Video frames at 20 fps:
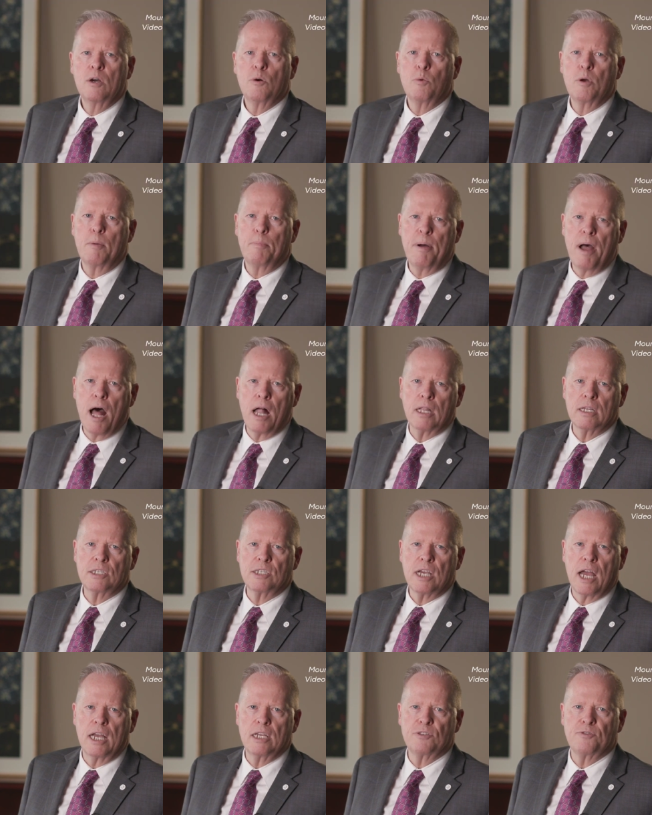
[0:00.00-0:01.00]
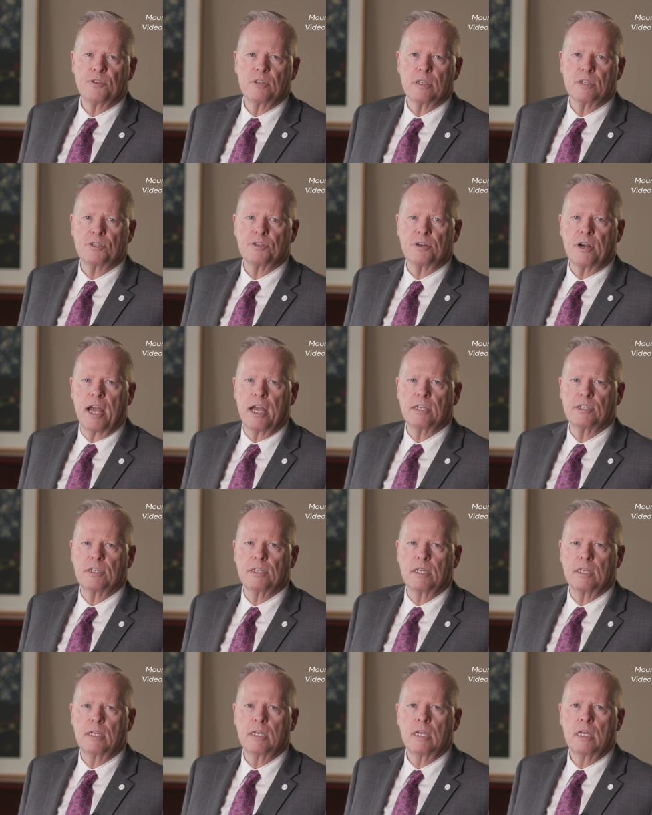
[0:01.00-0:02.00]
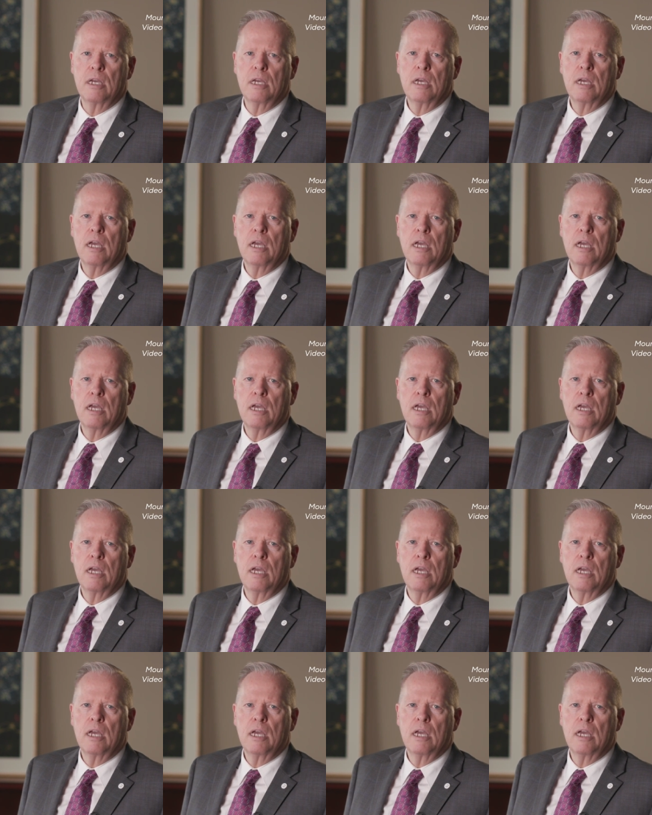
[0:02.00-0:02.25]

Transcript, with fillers: we apologize for this tragedy,